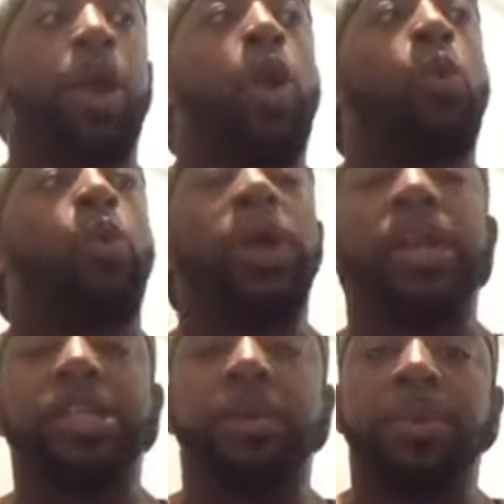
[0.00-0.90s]
We need
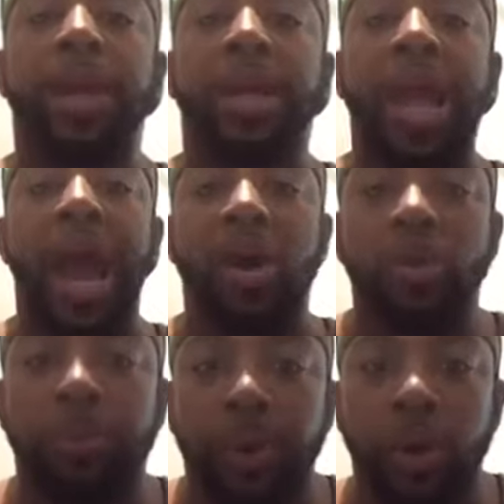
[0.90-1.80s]
to be
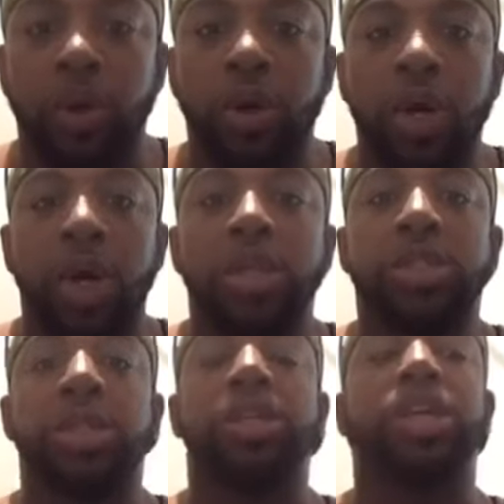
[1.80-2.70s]
accountable
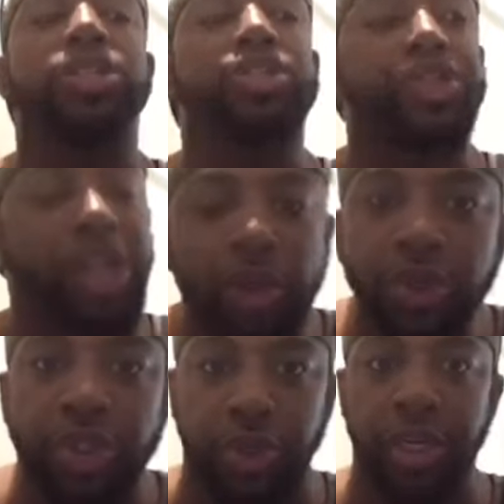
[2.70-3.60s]
to these
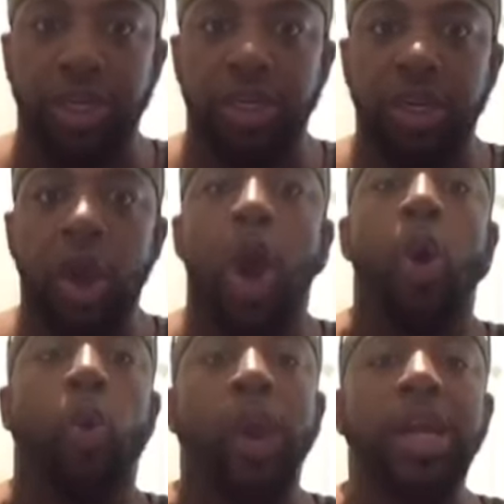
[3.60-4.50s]
children.
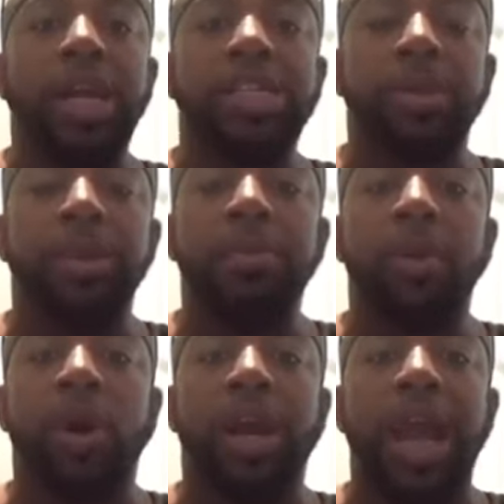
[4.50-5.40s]
We need to be
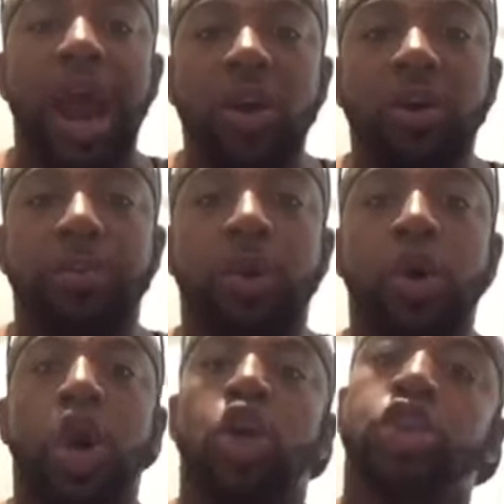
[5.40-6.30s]
more accountable
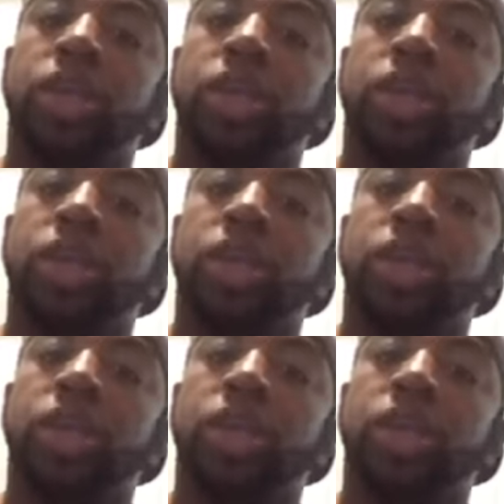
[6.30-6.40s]
to